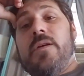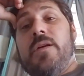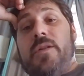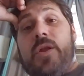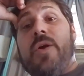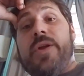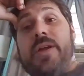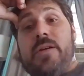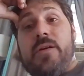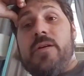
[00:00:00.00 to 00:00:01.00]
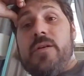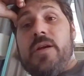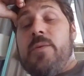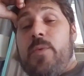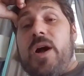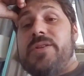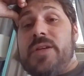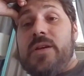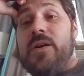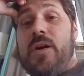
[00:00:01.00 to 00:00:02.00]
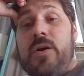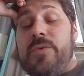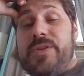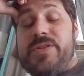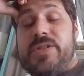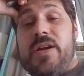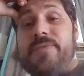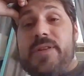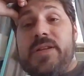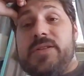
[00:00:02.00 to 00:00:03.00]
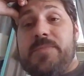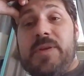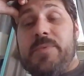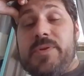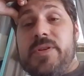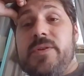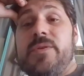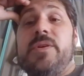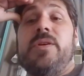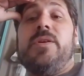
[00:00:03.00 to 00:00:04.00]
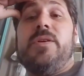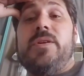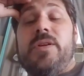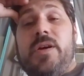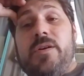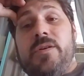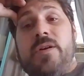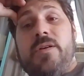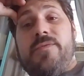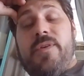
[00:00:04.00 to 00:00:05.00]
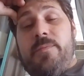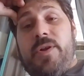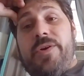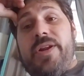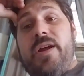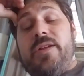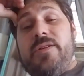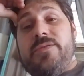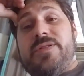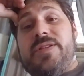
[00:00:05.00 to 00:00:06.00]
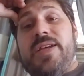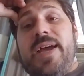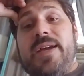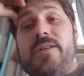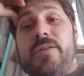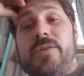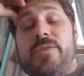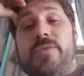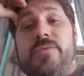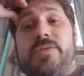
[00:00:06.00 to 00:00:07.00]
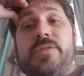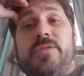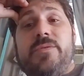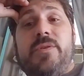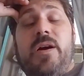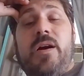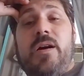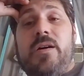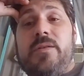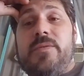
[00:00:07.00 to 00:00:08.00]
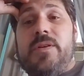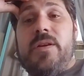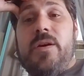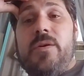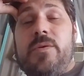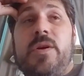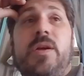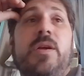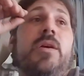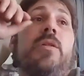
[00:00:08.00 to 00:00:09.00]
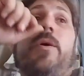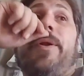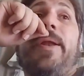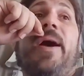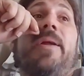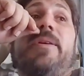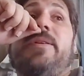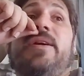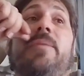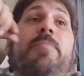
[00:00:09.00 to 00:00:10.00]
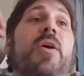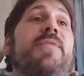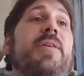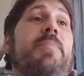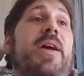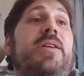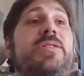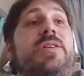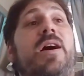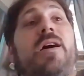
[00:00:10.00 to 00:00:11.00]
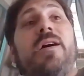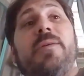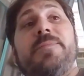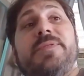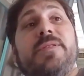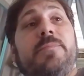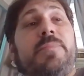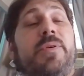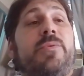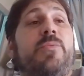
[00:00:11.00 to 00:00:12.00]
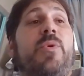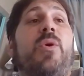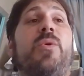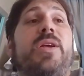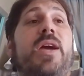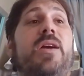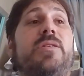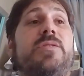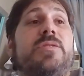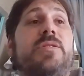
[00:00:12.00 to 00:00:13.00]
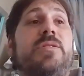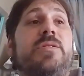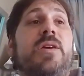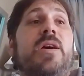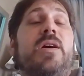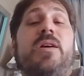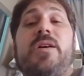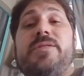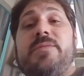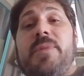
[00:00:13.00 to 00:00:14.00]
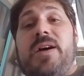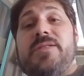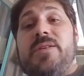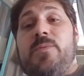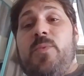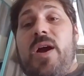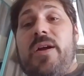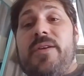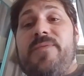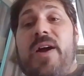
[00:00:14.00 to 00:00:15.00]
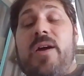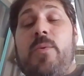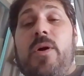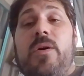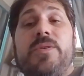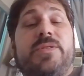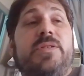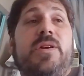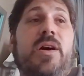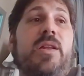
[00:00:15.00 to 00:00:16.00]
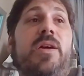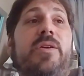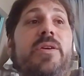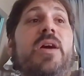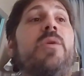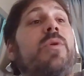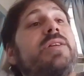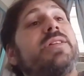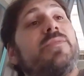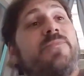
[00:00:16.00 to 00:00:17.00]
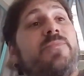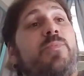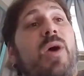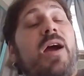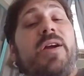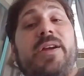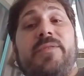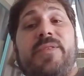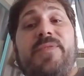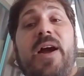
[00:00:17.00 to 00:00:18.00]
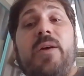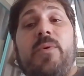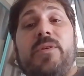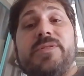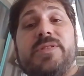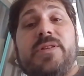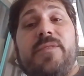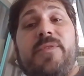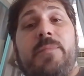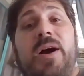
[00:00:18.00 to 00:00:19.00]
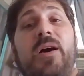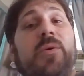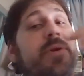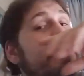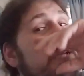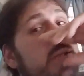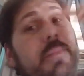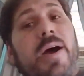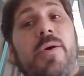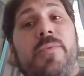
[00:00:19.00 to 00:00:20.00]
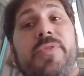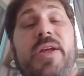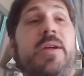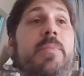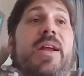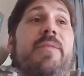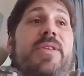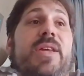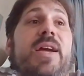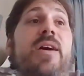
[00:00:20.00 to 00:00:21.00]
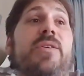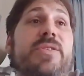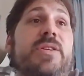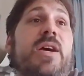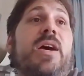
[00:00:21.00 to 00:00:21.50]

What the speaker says: In learning and watching all the stuff that these people do. You know, from learning how to use CA glue to, you know, learning how to get a perfect paint job to building roll cages and customizing and wiring firewalls. You know, I did the wiring of the firewalls and stuff on my own. It's kind of my own thing, but everything else